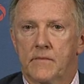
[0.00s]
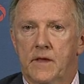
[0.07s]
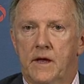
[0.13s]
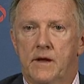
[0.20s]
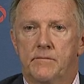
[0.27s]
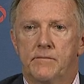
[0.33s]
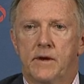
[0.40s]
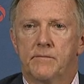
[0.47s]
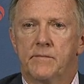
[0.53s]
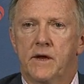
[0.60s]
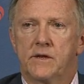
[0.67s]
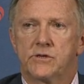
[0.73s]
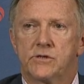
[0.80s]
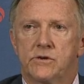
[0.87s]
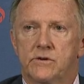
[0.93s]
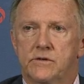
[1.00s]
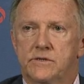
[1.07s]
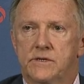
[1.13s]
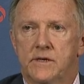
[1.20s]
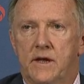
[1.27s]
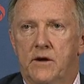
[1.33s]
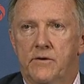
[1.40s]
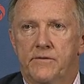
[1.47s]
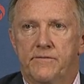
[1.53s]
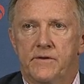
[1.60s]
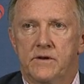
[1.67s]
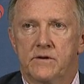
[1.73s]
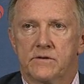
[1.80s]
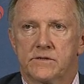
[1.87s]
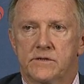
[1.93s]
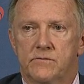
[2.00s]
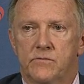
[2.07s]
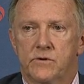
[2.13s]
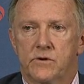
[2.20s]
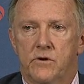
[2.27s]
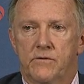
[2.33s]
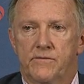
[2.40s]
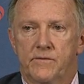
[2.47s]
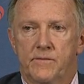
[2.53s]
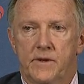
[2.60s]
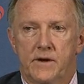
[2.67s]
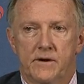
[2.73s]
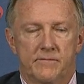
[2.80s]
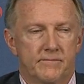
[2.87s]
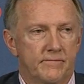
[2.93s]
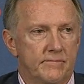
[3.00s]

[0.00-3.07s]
I'm not sure. See how he feels, and we'll go from there.